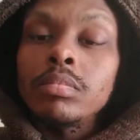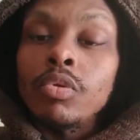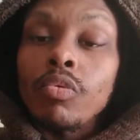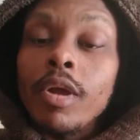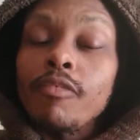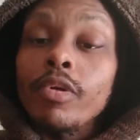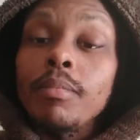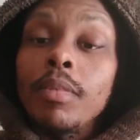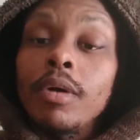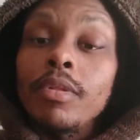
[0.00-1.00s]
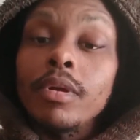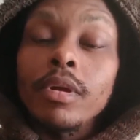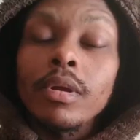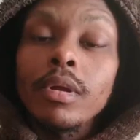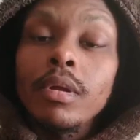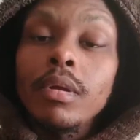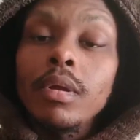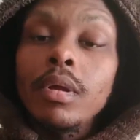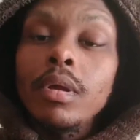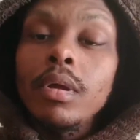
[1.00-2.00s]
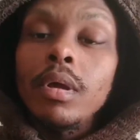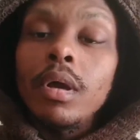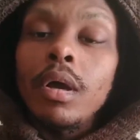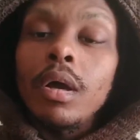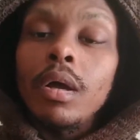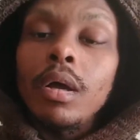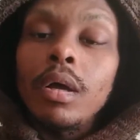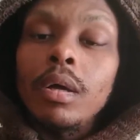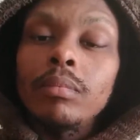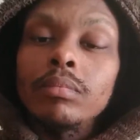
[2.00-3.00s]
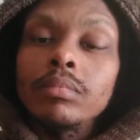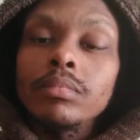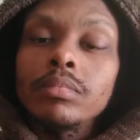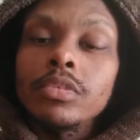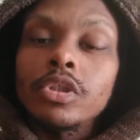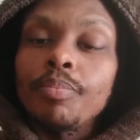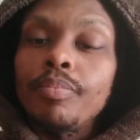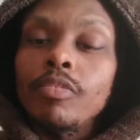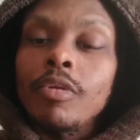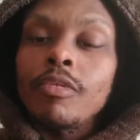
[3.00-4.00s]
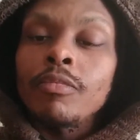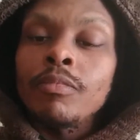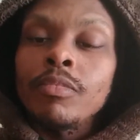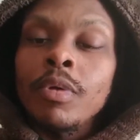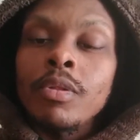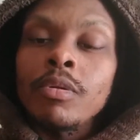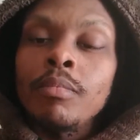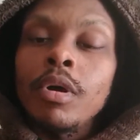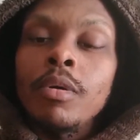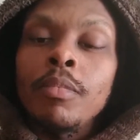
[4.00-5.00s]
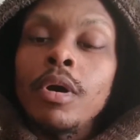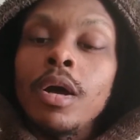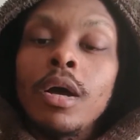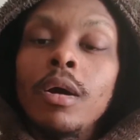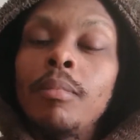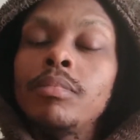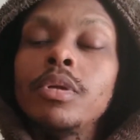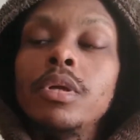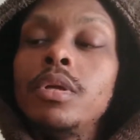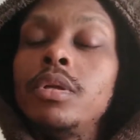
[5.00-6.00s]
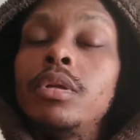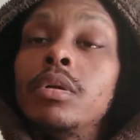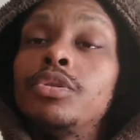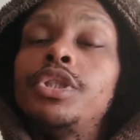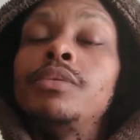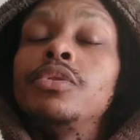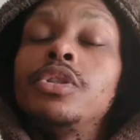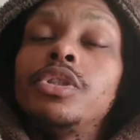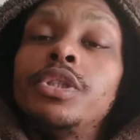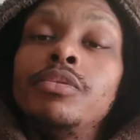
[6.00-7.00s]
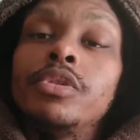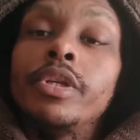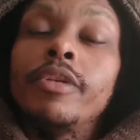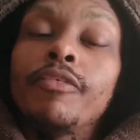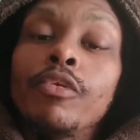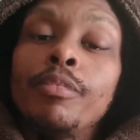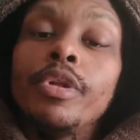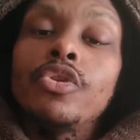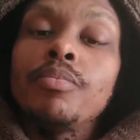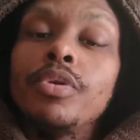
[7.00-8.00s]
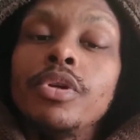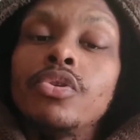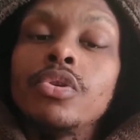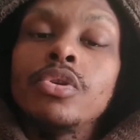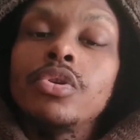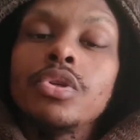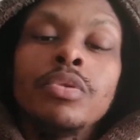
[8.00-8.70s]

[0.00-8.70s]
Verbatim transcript: The Reverend Mother um the Reverend Mother Muhammad you know, she was she was in it for bits and pieces.